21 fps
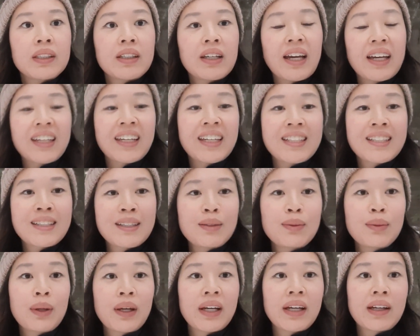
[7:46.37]
I can see
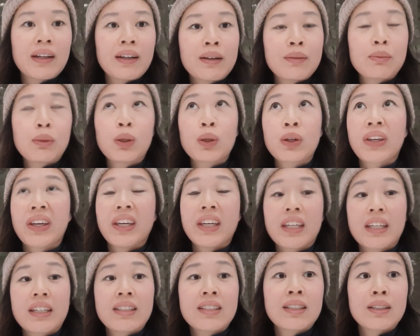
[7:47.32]
where Mont King
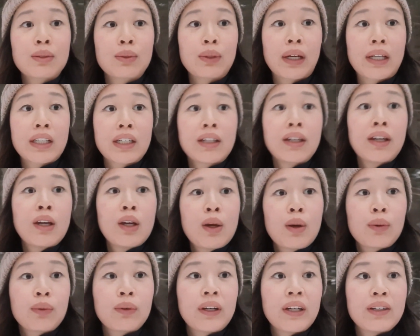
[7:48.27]
is right
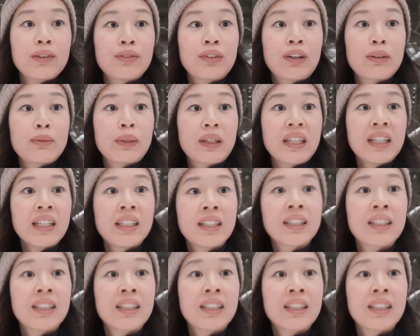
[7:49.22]
in front of me.